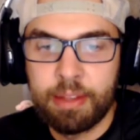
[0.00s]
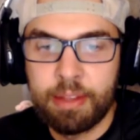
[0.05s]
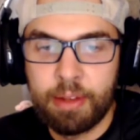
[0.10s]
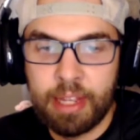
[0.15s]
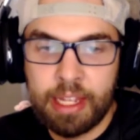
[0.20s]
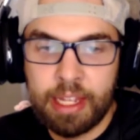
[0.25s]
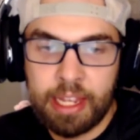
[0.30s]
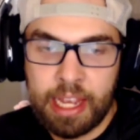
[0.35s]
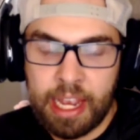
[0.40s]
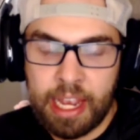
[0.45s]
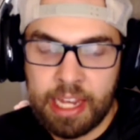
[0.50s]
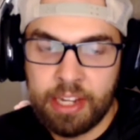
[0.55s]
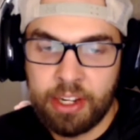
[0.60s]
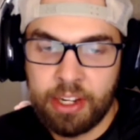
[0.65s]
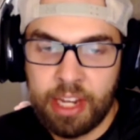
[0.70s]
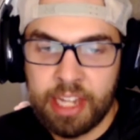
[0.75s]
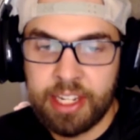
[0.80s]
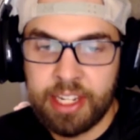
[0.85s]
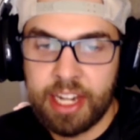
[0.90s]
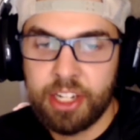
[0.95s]

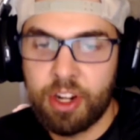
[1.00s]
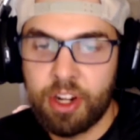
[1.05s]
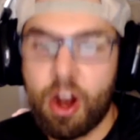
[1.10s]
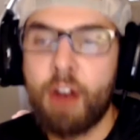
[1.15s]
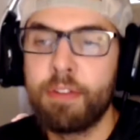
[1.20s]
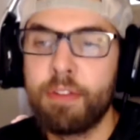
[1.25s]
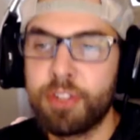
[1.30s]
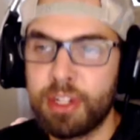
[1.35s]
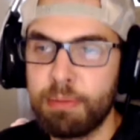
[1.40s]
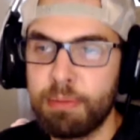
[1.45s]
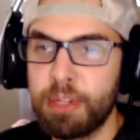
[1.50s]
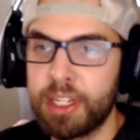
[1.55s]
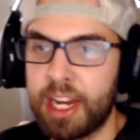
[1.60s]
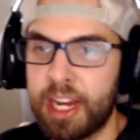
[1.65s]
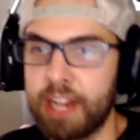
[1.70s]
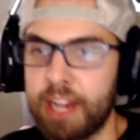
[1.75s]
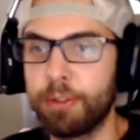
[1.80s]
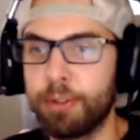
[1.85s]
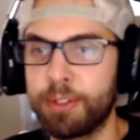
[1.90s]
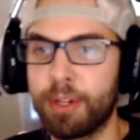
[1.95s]
his agent obviously
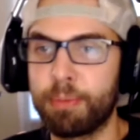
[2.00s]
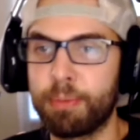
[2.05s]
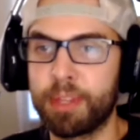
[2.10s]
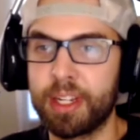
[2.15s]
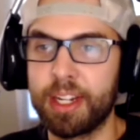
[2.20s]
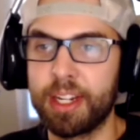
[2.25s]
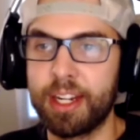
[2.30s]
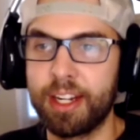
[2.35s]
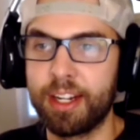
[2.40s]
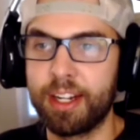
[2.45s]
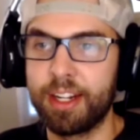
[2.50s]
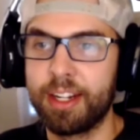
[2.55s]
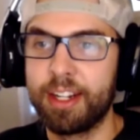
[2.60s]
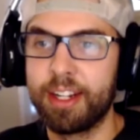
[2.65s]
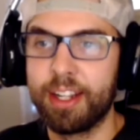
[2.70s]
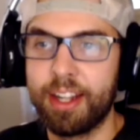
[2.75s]
mishandled something here.